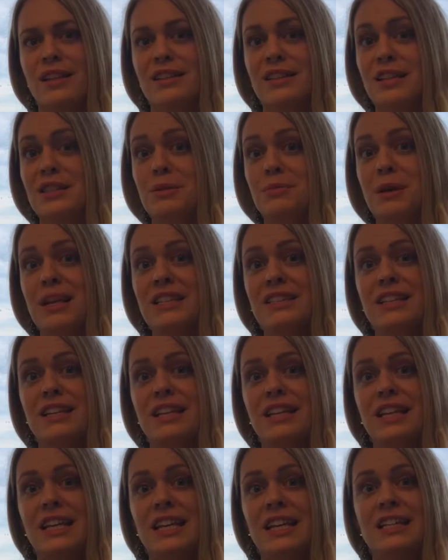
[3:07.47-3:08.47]
That's
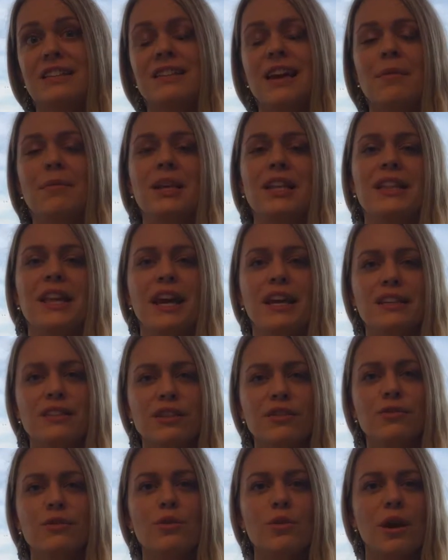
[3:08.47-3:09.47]
basically it. I mean, there is
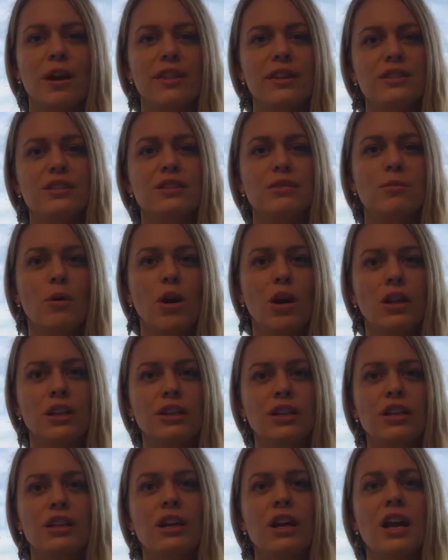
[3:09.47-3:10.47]
a few other
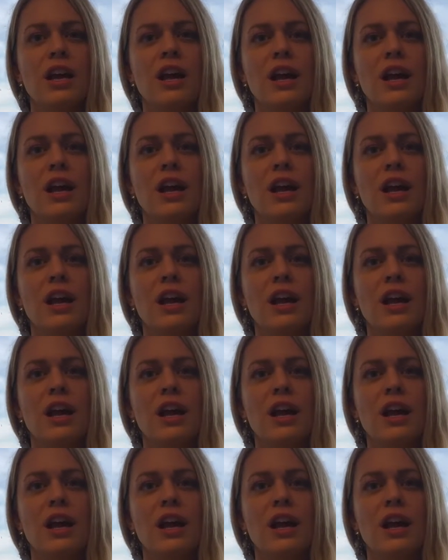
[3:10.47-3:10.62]
smaller